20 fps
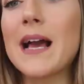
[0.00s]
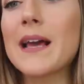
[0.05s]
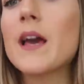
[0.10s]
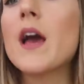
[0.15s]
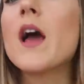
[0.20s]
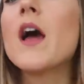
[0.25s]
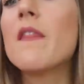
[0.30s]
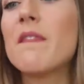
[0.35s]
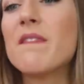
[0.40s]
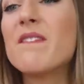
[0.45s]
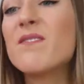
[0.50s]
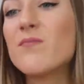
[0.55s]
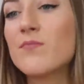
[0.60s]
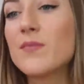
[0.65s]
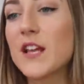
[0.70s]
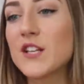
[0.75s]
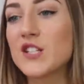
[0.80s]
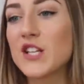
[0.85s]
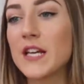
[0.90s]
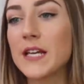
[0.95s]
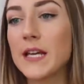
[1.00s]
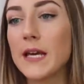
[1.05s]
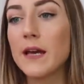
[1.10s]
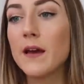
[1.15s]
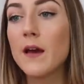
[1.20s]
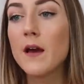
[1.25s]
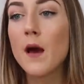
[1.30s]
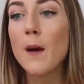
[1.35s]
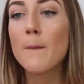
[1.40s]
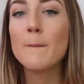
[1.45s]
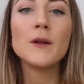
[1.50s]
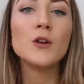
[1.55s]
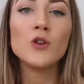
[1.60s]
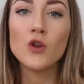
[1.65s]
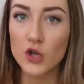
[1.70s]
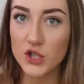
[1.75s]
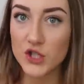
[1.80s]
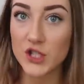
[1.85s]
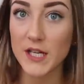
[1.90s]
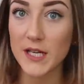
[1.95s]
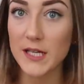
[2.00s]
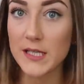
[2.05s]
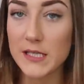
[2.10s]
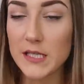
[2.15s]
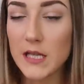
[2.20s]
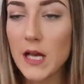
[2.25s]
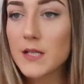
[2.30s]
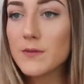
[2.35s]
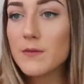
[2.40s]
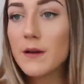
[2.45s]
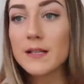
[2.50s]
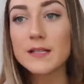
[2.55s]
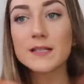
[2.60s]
like, they're cheeky, but not as cheeky as the last